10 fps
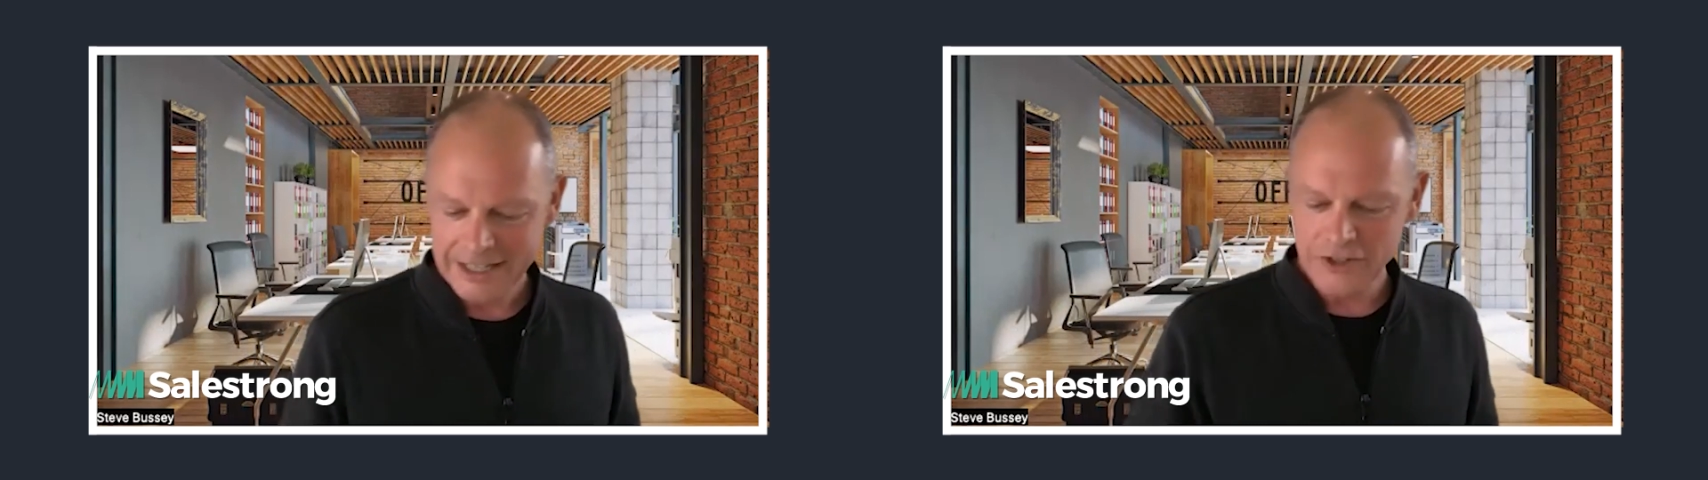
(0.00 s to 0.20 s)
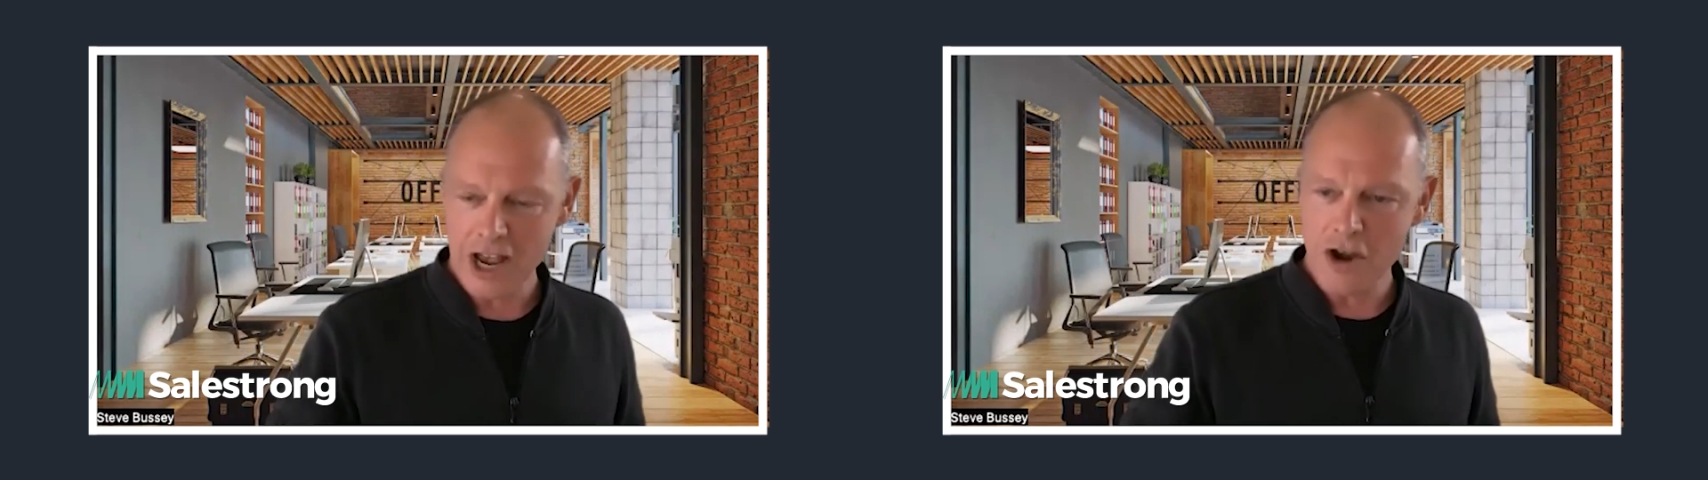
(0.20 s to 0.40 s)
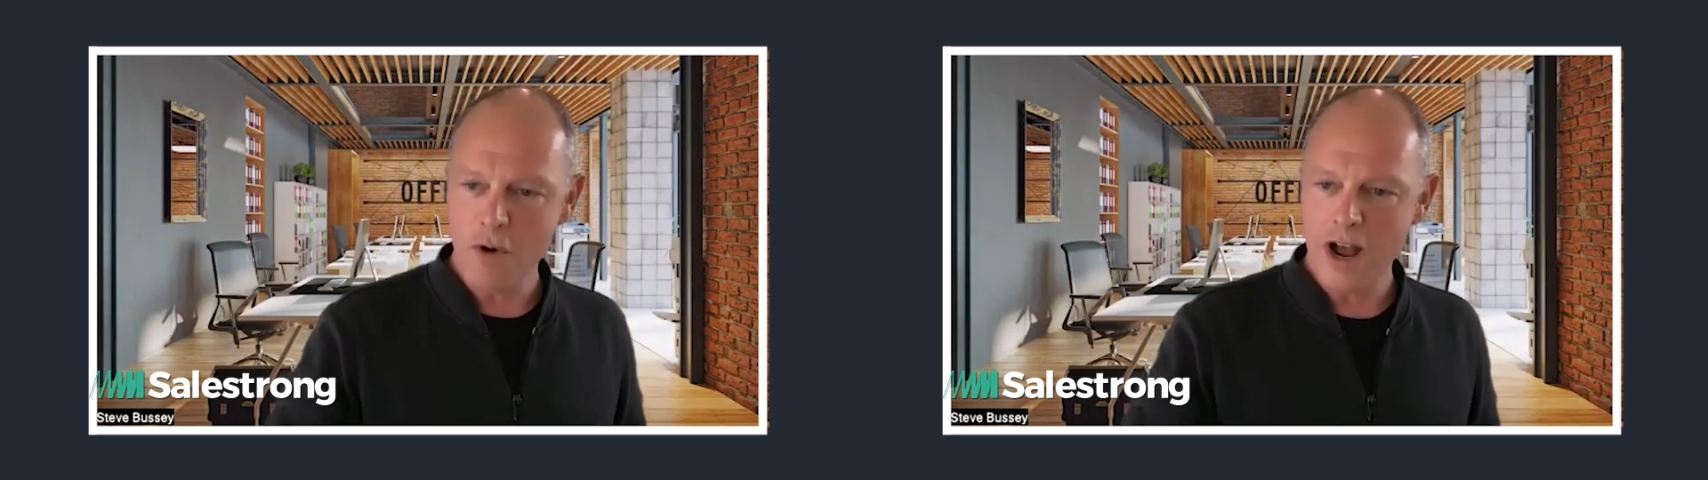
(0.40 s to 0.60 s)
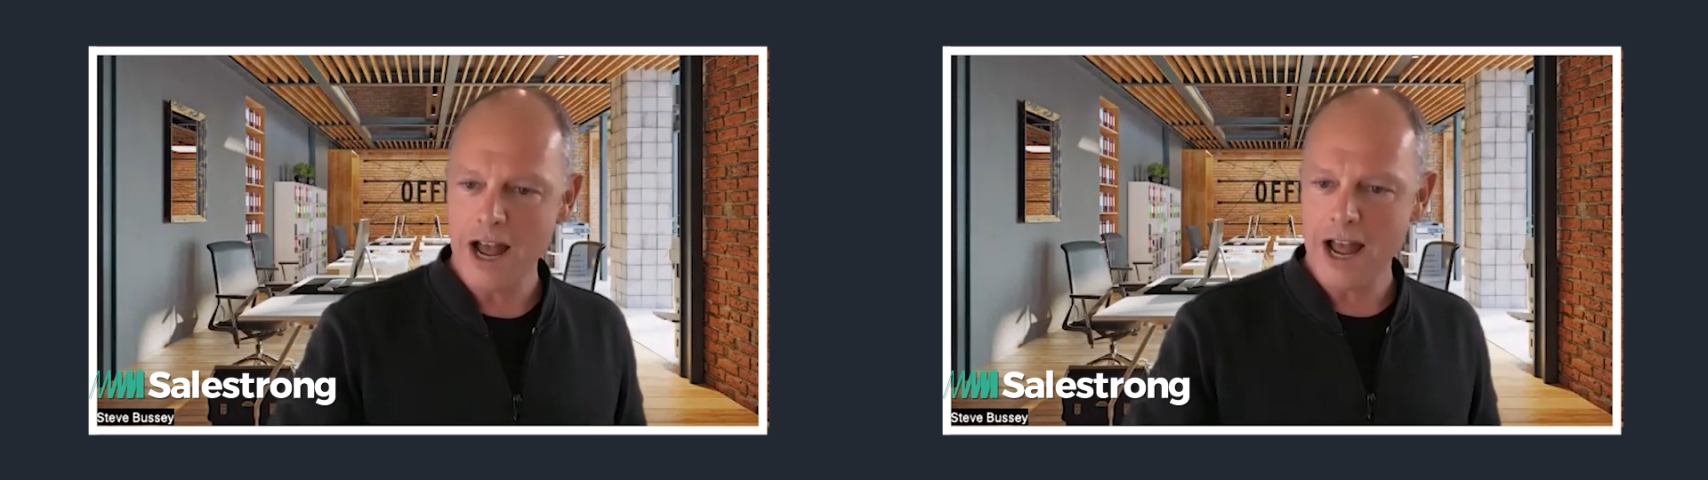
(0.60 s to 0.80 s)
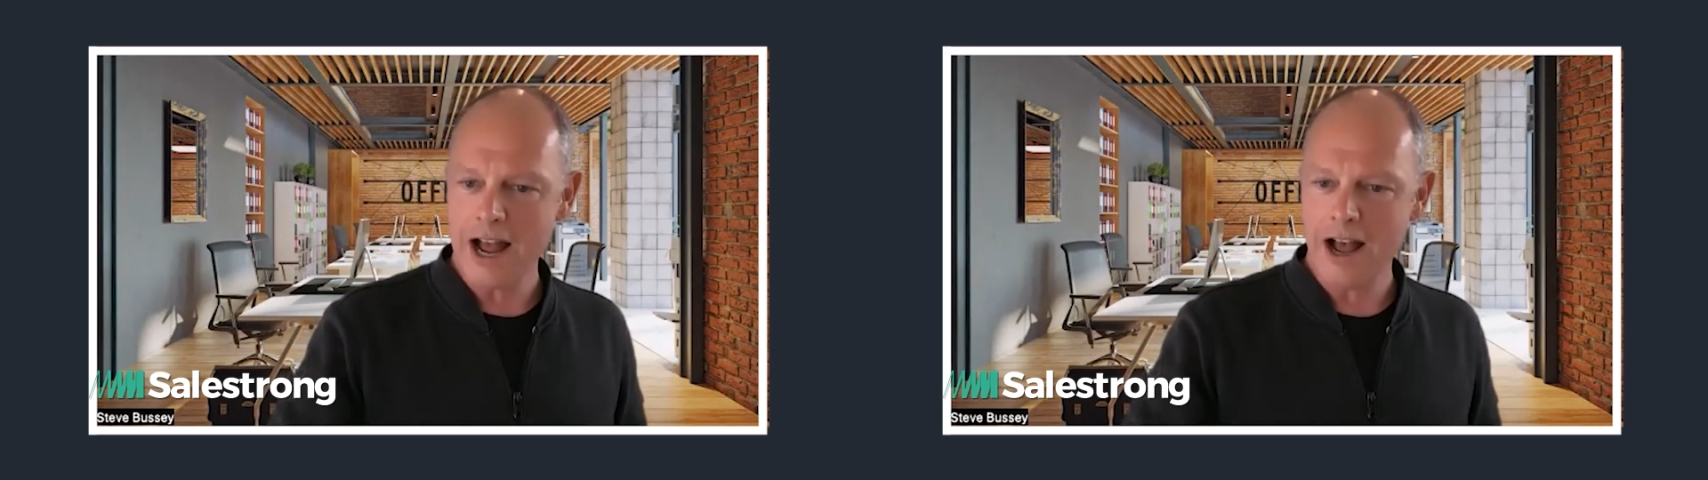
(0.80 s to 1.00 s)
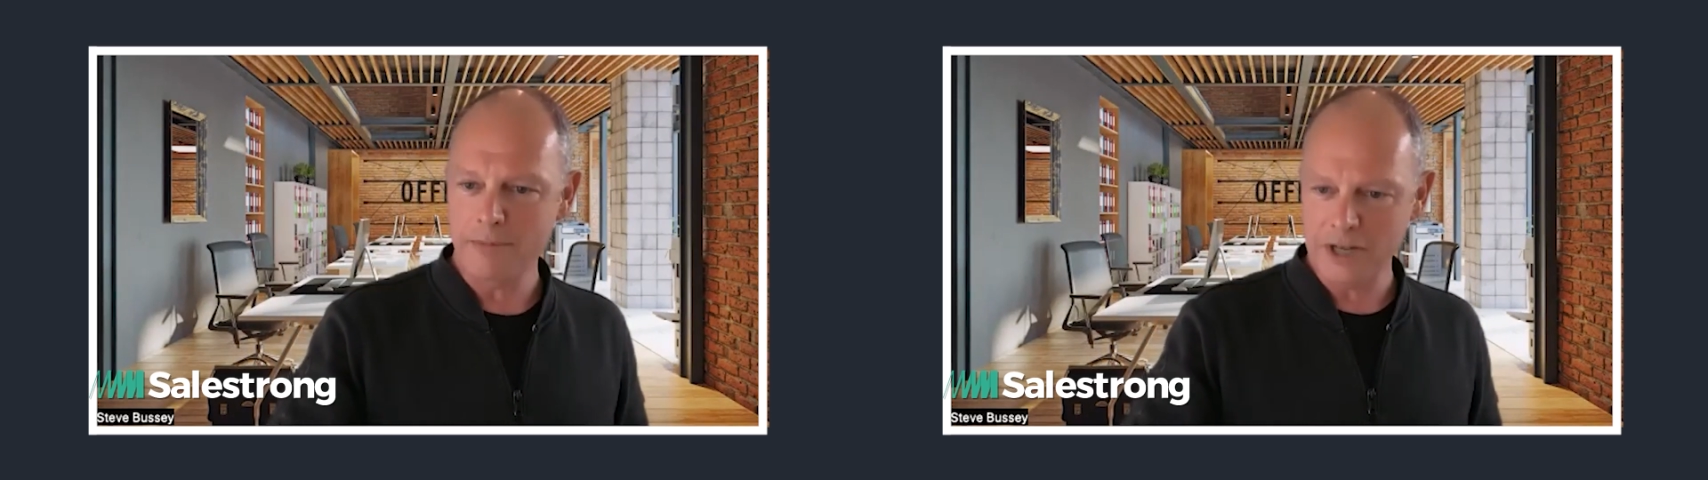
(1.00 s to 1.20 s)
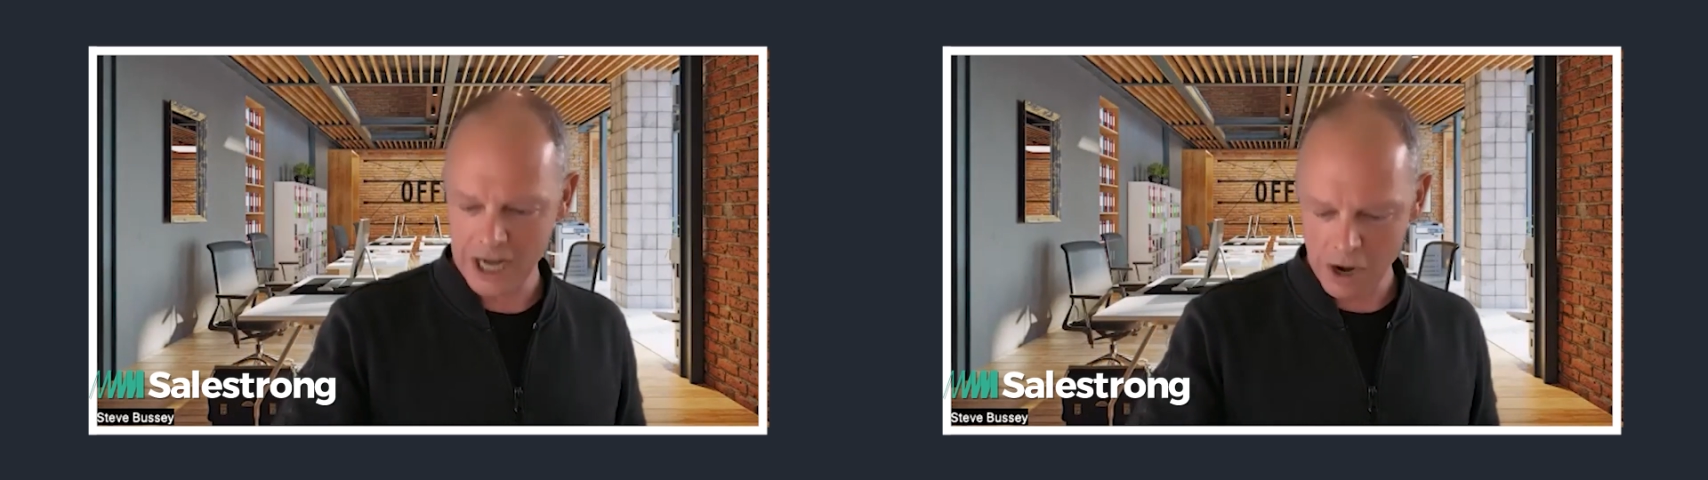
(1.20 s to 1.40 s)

So I'm going